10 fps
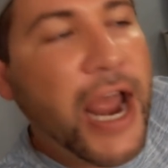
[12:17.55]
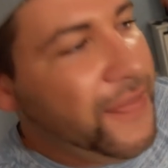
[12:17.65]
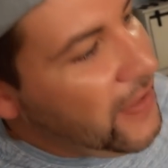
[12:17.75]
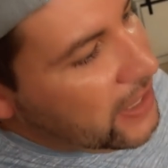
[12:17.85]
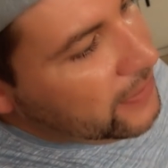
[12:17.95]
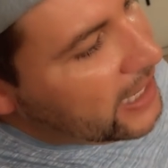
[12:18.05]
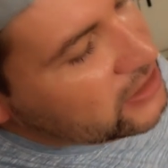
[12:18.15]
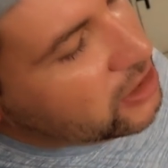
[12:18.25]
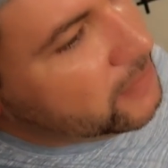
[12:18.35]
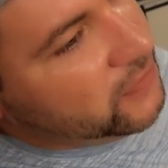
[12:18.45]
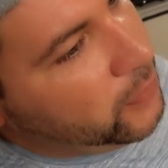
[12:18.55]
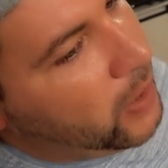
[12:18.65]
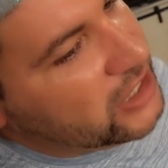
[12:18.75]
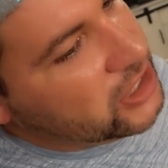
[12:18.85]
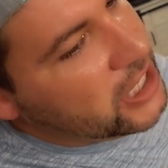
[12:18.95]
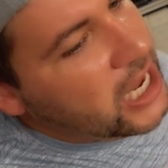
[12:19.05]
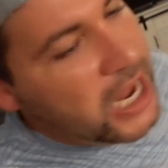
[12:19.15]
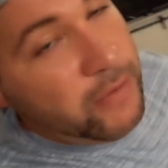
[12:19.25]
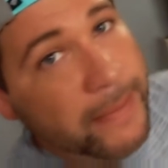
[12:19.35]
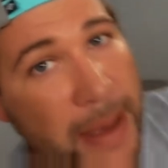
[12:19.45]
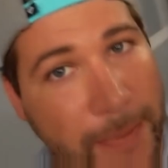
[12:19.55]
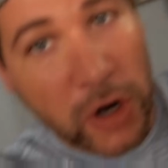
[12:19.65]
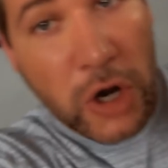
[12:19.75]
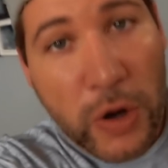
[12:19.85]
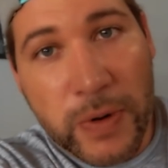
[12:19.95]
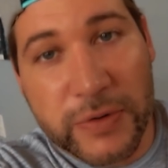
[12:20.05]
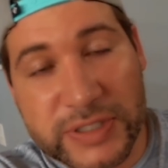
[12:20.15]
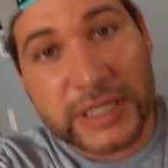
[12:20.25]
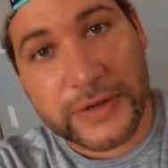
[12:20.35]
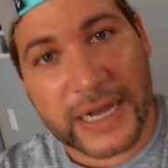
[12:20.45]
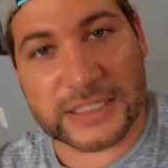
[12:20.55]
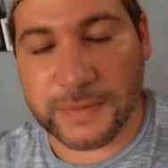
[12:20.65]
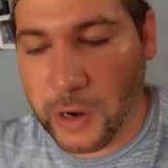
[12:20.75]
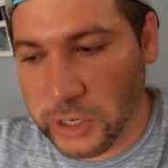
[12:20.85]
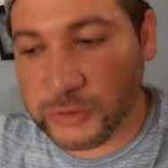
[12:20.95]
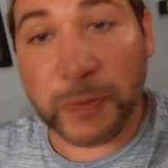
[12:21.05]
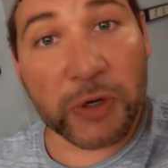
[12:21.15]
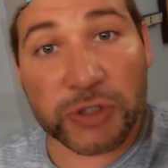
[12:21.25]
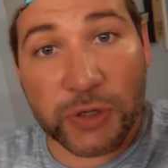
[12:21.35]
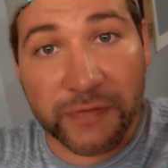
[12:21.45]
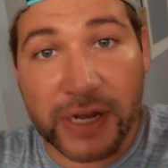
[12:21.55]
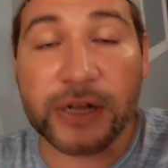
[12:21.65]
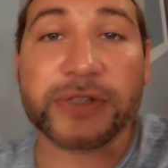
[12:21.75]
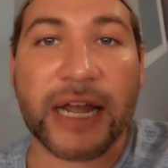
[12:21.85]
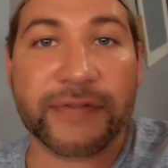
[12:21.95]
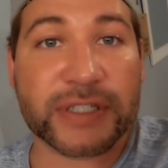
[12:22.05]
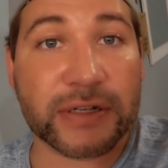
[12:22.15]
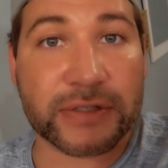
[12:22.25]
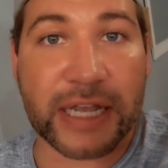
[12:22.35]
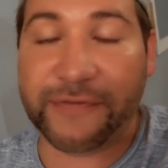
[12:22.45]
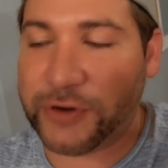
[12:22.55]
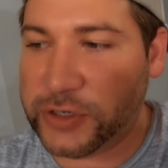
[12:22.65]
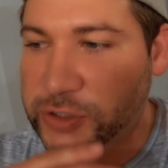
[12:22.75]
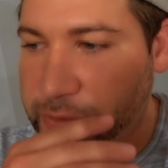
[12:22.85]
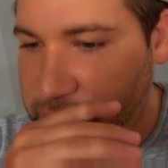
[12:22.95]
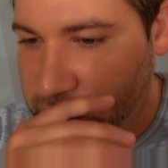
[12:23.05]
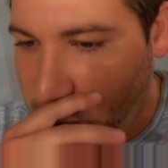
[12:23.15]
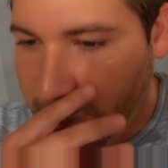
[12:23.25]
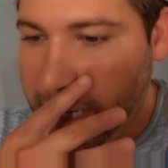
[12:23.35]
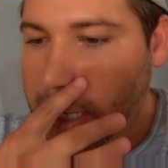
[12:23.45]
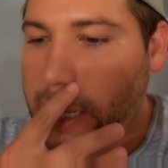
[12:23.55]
And thank you guys so much for watching. And remember, we will see you guys tomorrow because we post new videos every single day for you to enjoy.